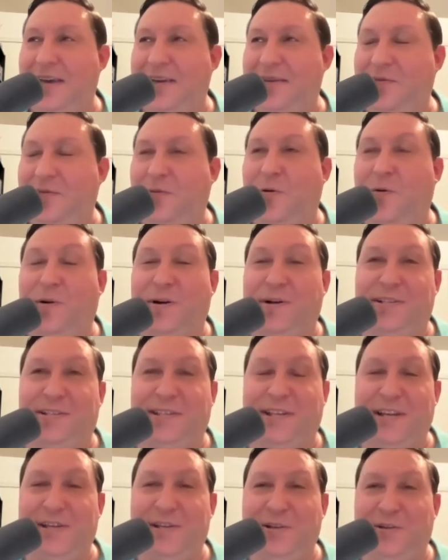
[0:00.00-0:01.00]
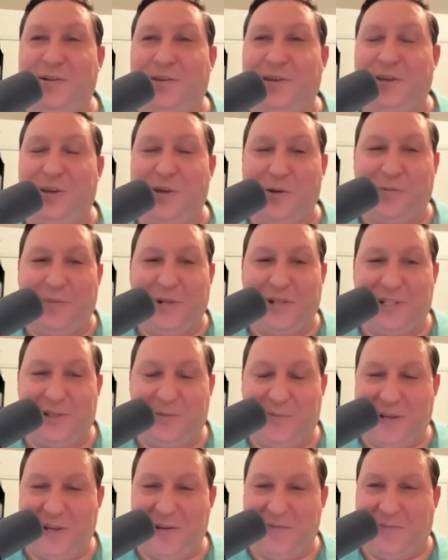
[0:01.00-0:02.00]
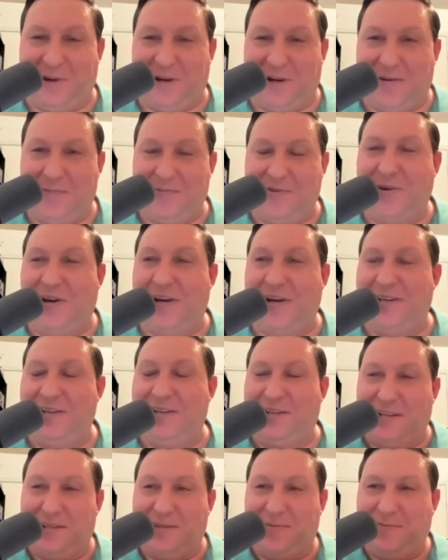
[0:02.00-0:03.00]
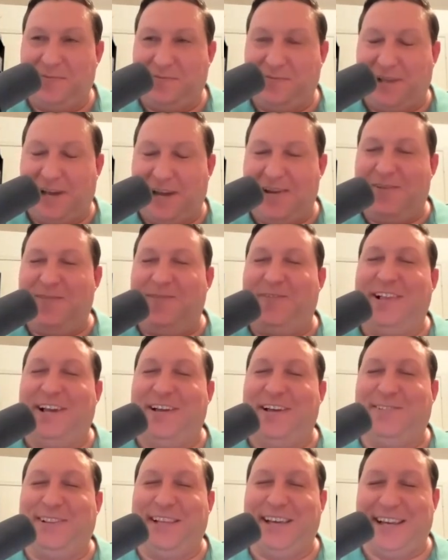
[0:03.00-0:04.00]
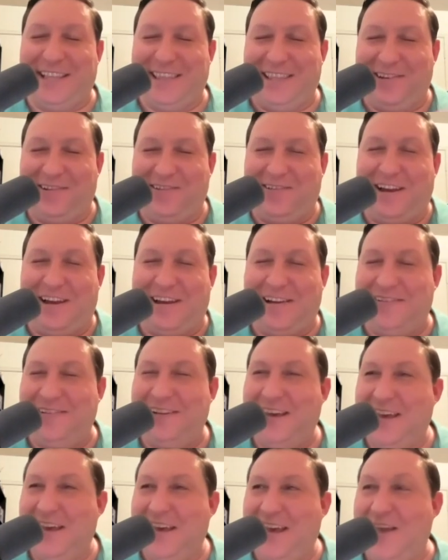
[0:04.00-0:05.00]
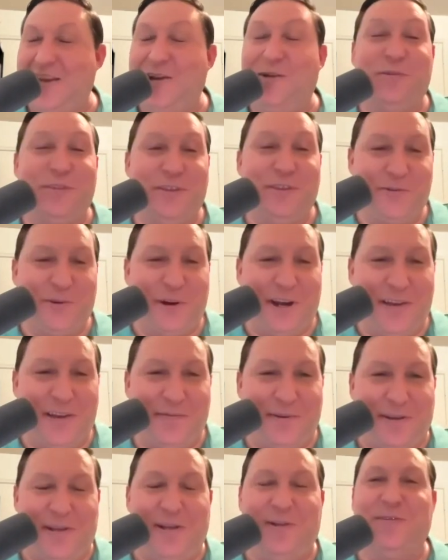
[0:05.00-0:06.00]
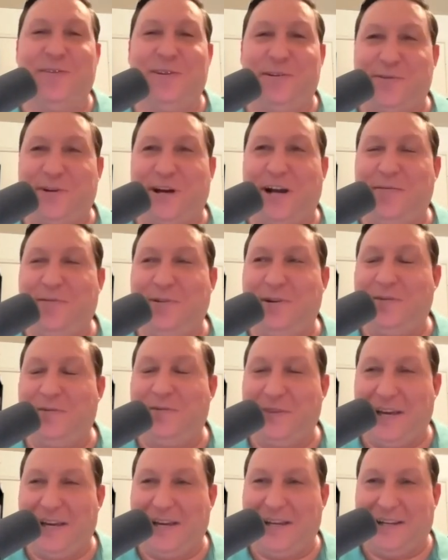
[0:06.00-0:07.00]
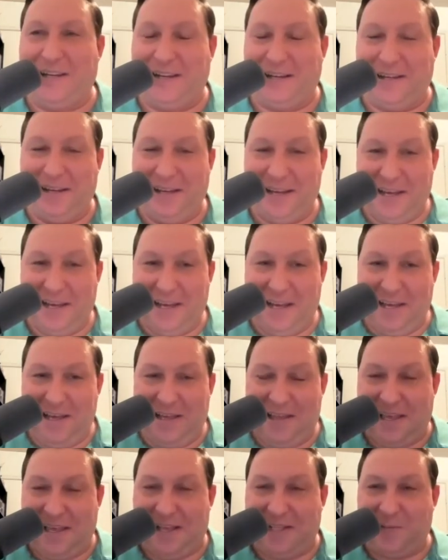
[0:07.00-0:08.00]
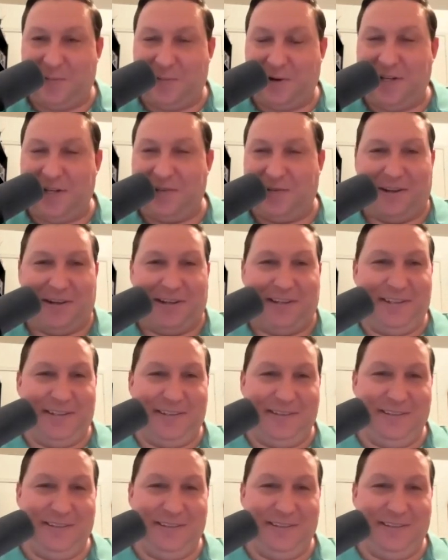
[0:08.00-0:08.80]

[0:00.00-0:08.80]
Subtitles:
And of course, they do the human speed bump, trying to just fly flat on the ground. And you were the driver. You're the driver of that spray truck.